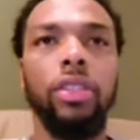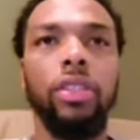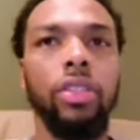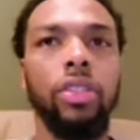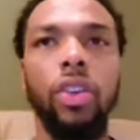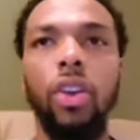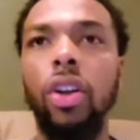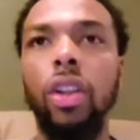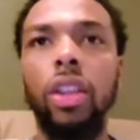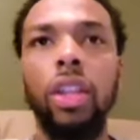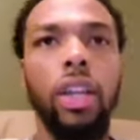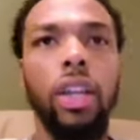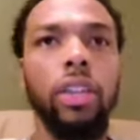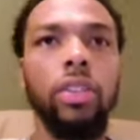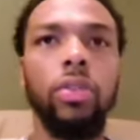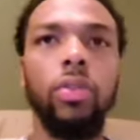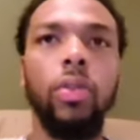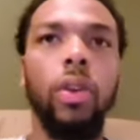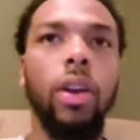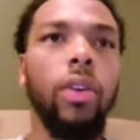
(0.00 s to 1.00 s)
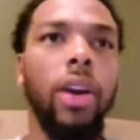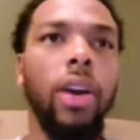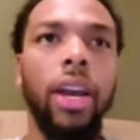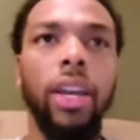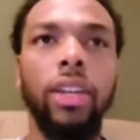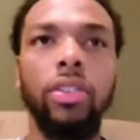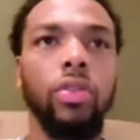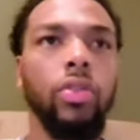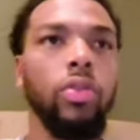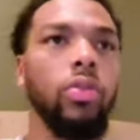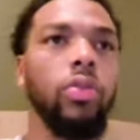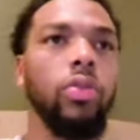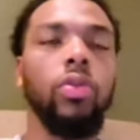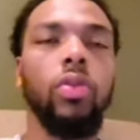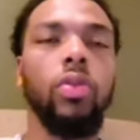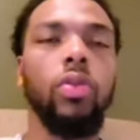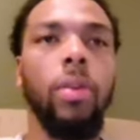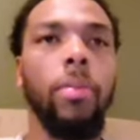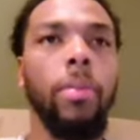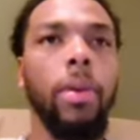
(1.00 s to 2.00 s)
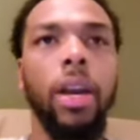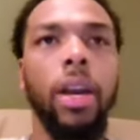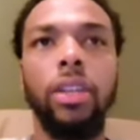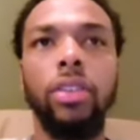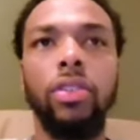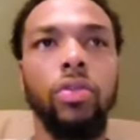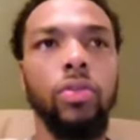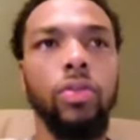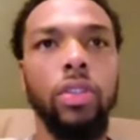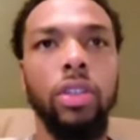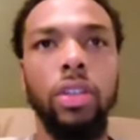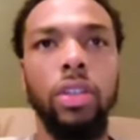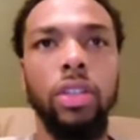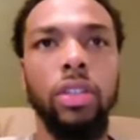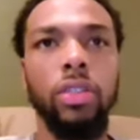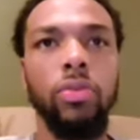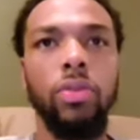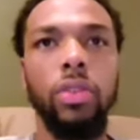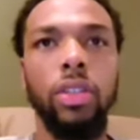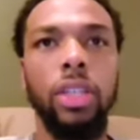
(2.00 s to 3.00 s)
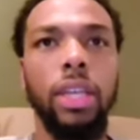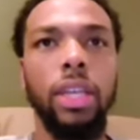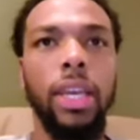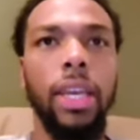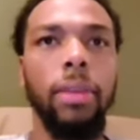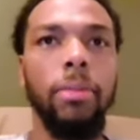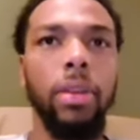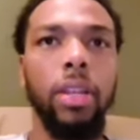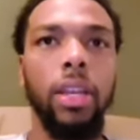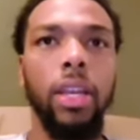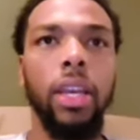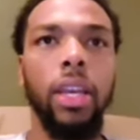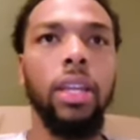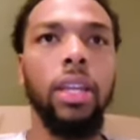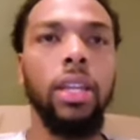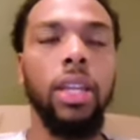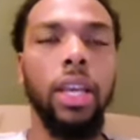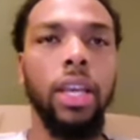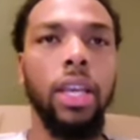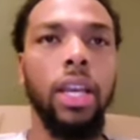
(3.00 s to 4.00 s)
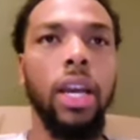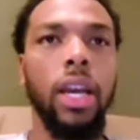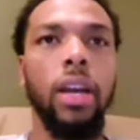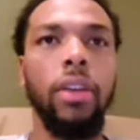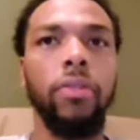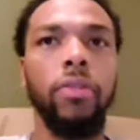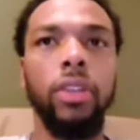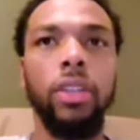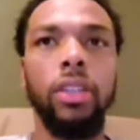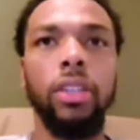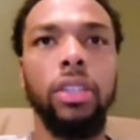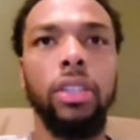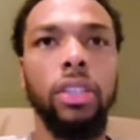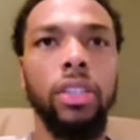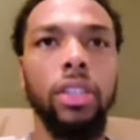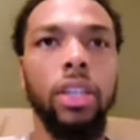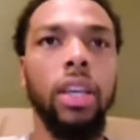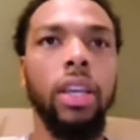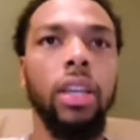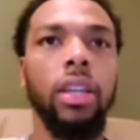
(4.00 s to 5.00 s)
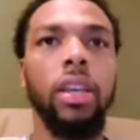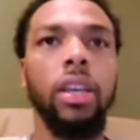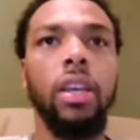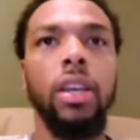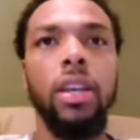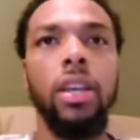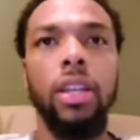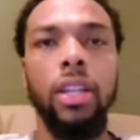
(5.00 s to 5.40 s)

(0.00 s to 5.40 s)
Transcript: just all of that throughout high school, throughout my high school years really gave me that that confidence and that,